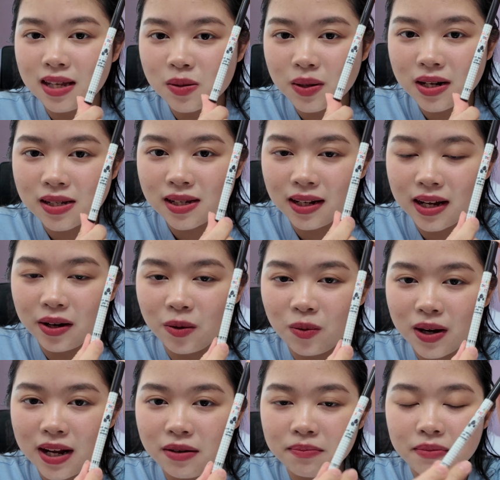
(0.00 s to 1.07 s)
This one is another
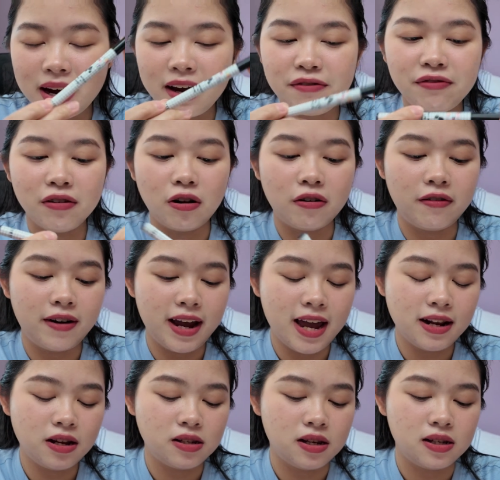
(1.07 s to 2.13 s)
one by
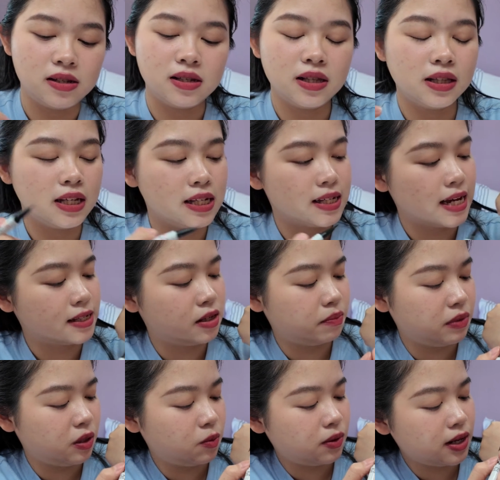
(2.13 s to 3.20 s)
Floret. This is the
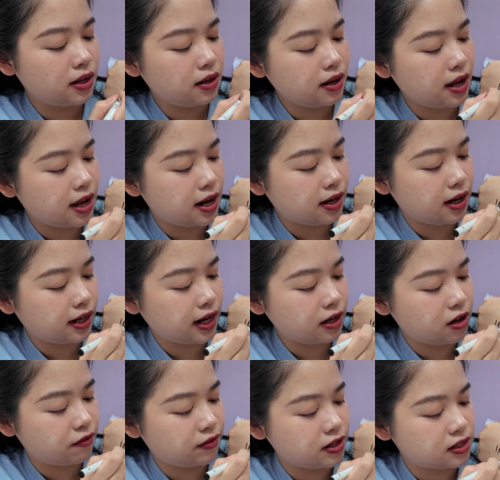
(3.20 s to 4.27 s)
Sesame one, and they
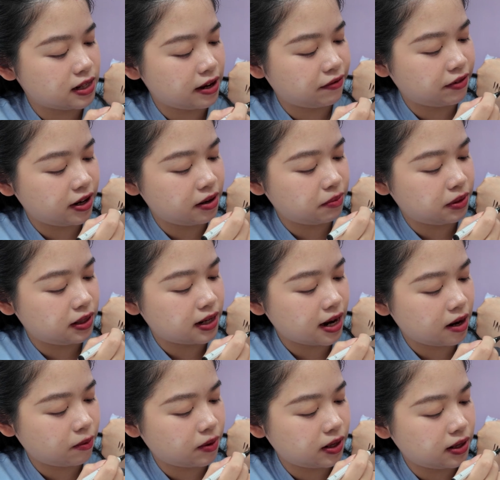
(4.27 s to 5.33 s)
kind of have this like very
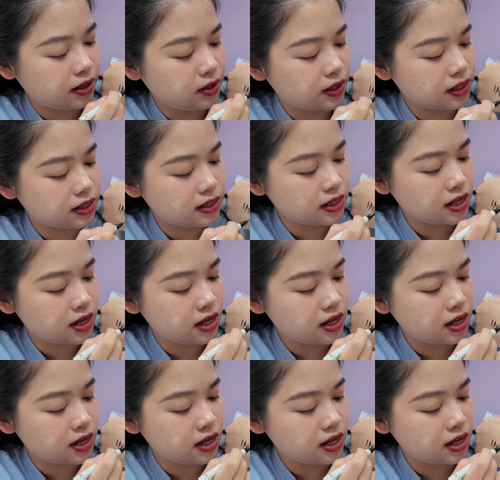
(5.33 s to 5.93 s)
dark one. A good